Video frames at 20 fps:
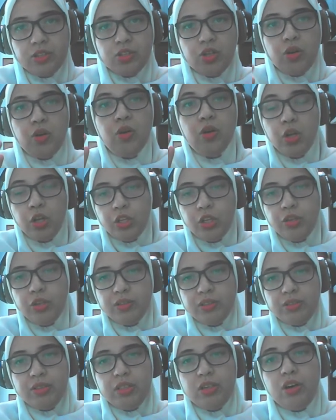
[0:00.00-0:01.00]
So you have
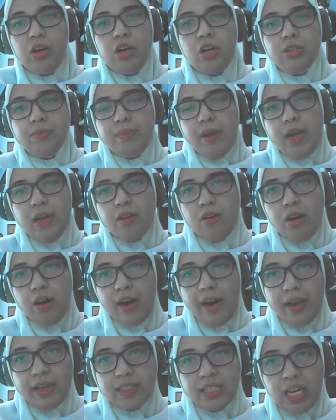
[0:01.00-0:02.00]
something called
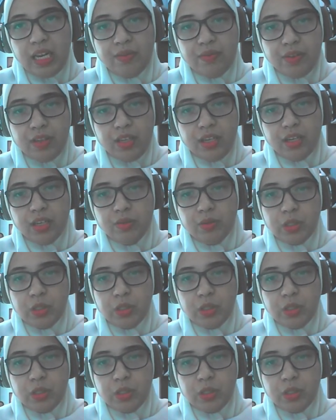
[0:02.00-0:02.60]
medRxiv here,